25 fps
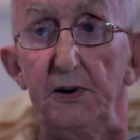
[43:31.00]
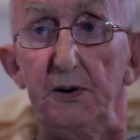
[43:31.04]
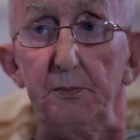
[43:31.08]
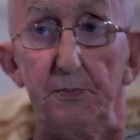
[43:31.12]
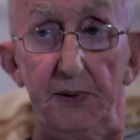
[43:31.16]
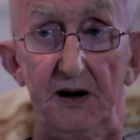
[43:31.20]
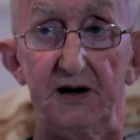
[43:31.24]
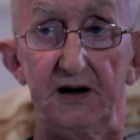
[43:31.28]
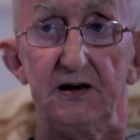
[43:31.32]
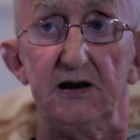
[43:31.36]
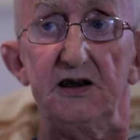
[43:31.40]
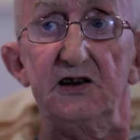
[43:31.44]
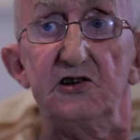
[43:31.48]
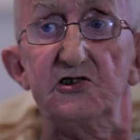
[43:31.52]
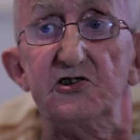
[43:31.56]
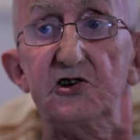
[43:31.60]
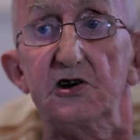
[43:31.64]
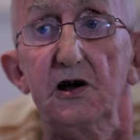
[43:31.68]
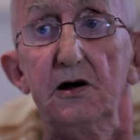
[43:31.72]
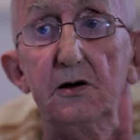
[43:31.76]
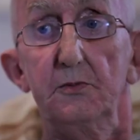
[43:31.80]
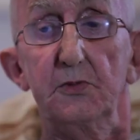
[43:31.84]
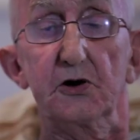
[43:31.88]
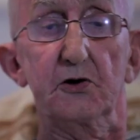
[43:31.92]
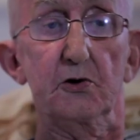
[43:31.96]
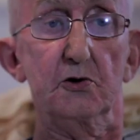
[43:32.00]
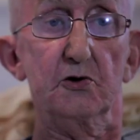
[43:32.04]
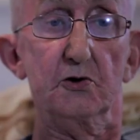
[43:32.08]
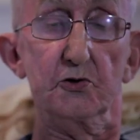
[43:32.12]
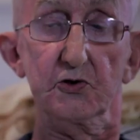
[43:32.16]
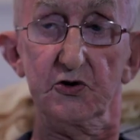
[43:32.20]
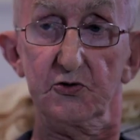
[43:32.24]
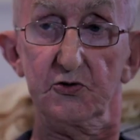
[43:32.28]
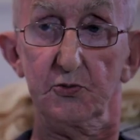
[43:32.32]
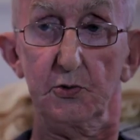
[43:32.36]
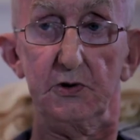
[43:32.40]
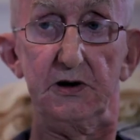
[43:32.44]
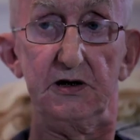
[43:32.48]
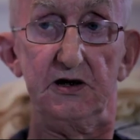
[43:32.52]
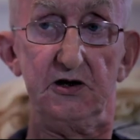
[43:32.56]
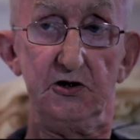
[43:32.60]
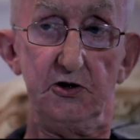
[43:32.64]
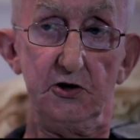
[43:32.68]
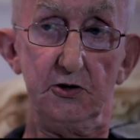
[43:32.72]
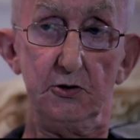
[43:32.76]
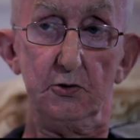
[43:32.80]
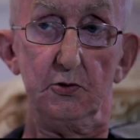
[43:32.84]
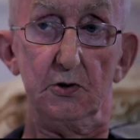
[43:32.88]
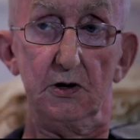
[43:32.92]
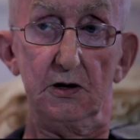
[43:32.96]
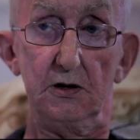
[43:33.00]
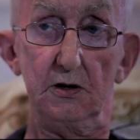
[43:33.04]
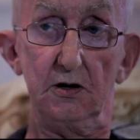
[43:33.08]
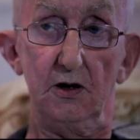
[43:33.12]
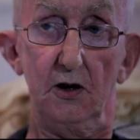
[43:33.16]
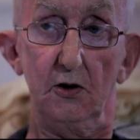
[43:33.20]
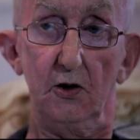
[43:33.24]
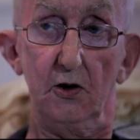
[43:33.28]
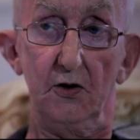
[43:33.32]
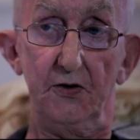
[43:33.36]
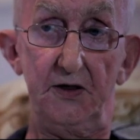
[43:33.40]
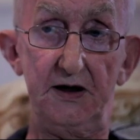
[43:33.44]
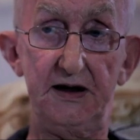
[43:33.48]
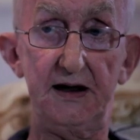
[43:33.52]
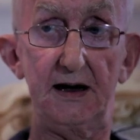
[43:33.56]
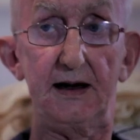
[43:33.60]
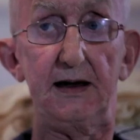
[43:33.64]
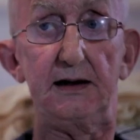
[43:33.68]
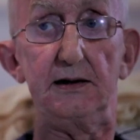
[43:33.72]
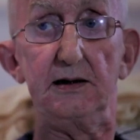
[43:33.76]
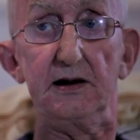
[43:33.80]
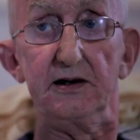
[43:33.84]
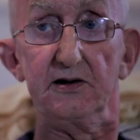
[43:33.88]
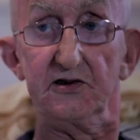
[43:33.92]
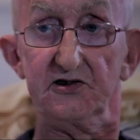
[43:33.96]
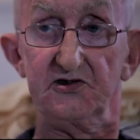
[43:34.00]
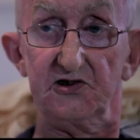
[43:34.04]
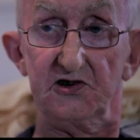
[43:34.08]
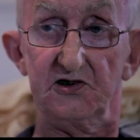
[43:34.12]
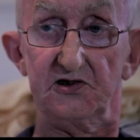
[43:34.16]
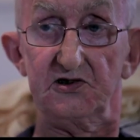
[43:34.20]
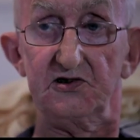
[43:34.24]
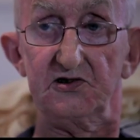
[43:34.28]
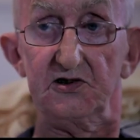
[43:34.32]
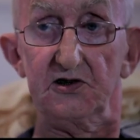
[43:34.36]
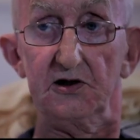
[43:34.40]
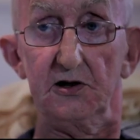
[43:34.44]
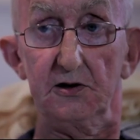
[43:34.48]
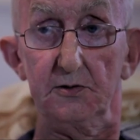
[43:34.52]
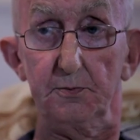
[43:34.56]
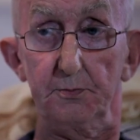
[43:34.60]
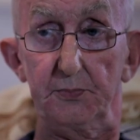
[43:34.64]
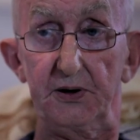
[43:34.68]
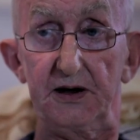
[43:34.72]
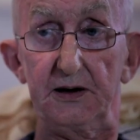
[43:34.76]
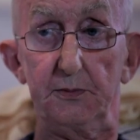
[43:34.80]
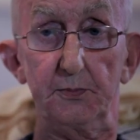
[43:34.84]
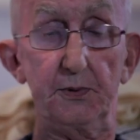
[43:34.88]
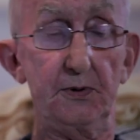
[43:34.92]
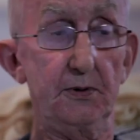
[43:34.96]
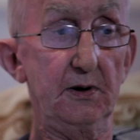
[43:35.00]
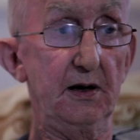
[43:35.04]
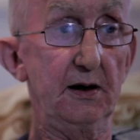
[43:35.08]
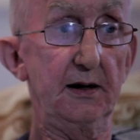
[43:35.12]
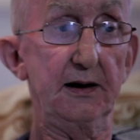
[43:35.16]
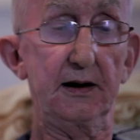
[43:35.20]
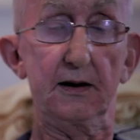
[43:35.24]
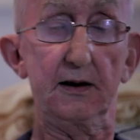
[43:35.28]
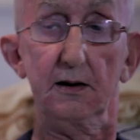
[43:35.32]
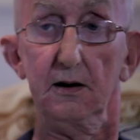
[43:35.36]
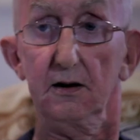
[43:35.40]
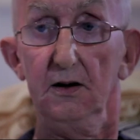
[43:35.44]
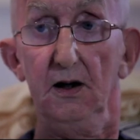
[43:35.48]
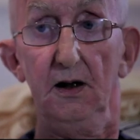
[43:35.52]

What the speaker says: But by this time, of course, we knew a lot of the aliases that people like